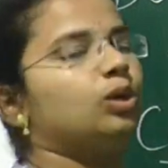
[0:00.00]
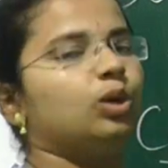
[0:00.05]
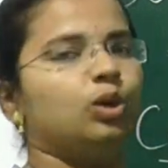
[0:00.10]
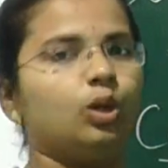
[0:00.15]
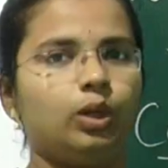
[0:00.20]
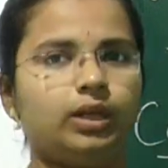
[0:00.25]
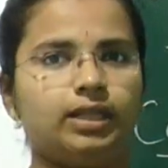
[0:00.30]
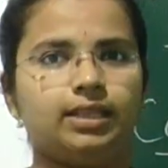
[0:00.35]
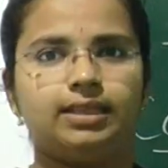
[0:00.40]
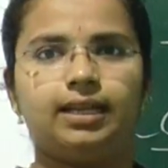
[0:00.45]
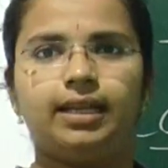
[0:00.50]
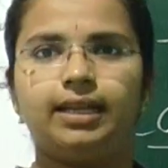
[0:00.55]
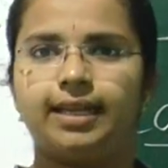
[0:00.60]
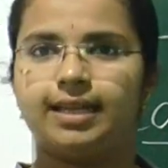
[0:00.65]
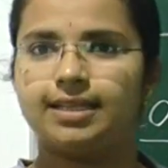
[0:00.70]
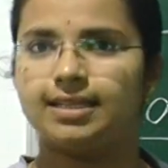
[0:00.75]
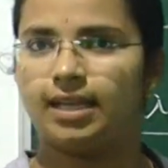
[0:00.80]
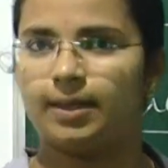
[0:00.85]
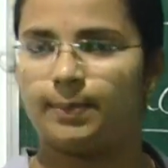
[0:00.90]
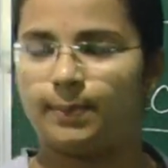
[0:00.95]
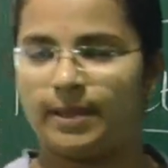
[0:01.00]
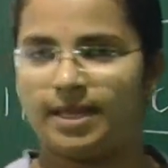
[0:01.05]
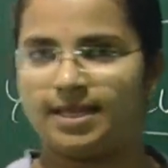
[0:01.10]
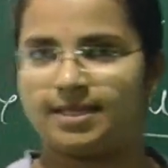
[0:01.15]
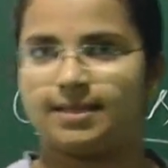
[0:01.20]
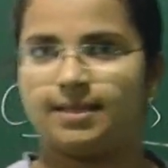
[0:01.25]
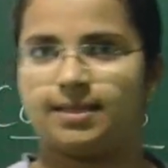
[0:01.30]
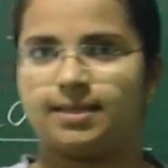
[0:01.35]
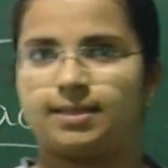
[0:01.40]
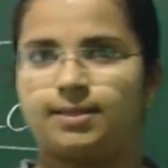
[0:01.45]
grown in the desert
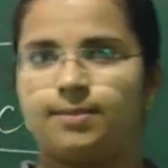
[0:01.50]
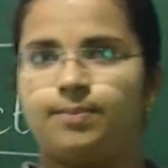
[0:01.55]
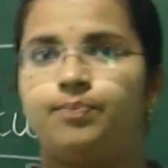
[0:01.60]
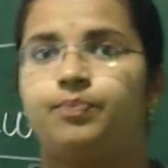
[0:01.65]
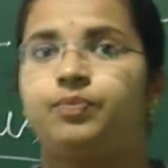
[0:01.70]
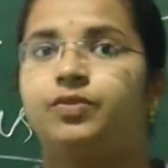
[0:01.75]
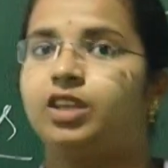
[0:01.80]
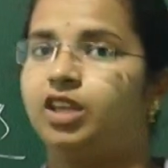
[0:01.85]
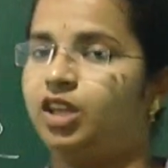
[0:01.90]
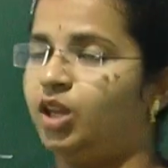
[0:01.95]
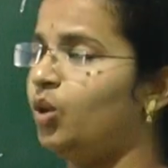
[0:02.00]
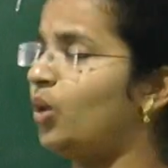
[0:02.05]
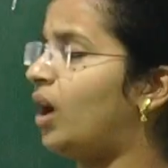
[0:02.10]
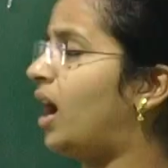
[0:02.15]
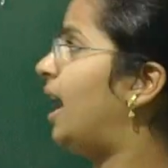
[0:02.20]
places. You